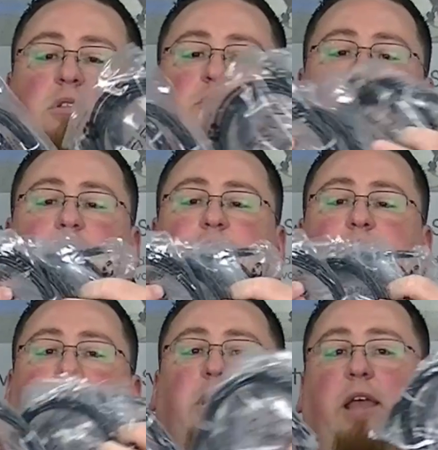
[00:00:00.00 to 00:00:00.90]
to put your
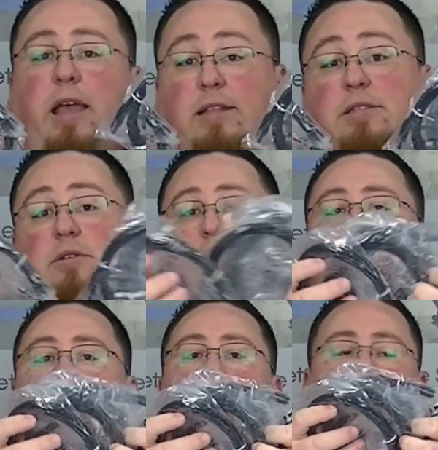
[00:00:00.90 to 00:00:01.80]
unit into the
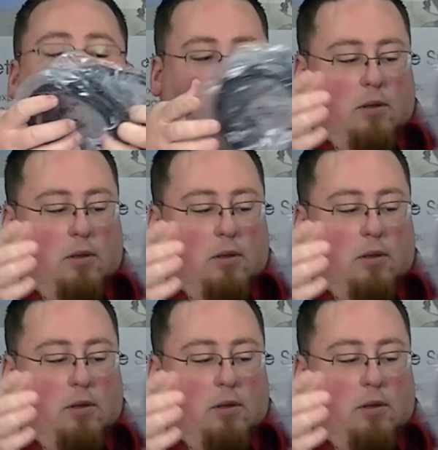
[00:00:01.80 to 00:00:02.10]
network.